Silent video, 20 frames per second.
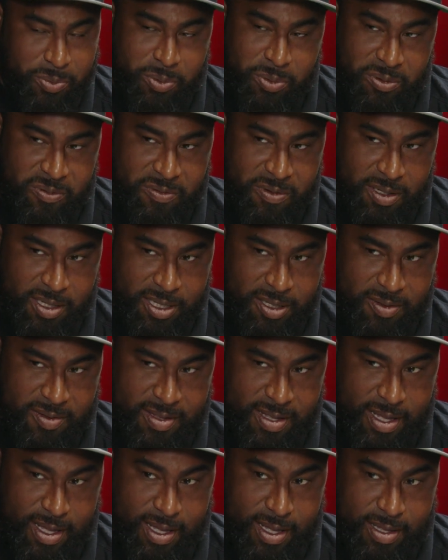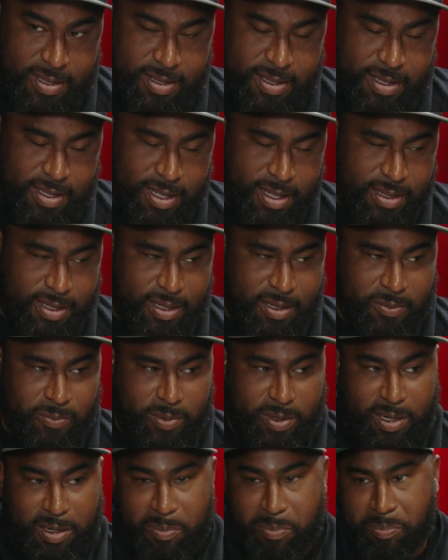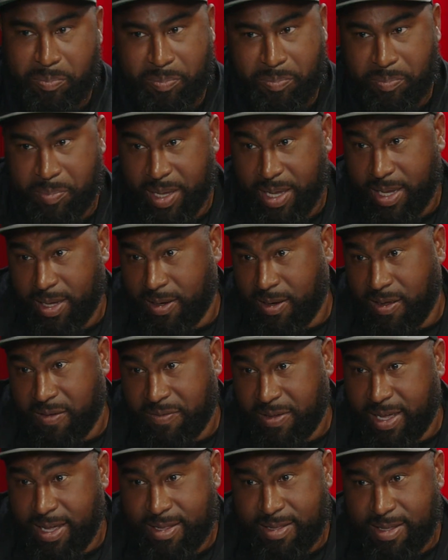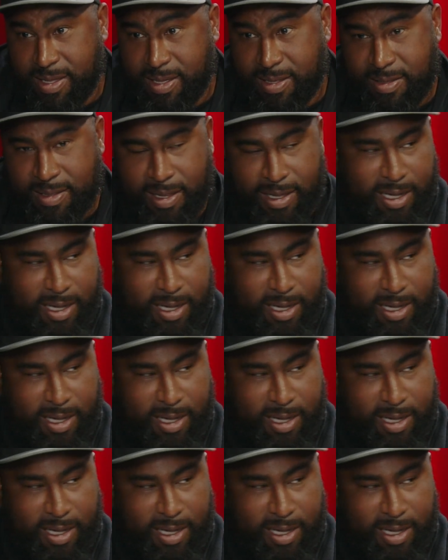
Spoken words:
portfolio size, and then we're paying off assets.